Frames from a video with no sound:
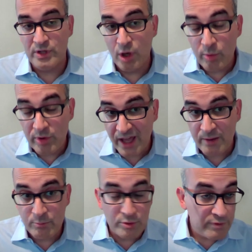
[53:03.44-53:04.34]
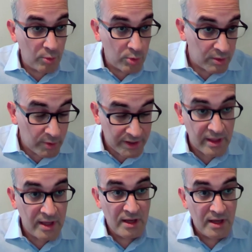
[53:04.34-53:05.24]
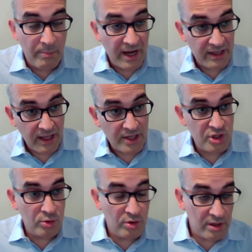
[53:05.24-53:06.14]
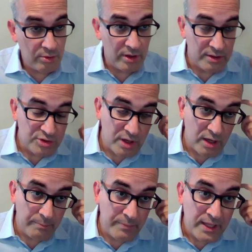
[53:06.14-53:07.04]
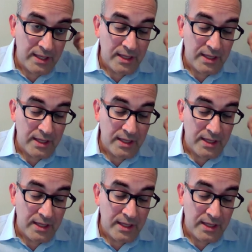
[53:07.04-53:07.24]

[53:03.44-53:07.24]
we know we've got to move forward with a biologic or, or a, um,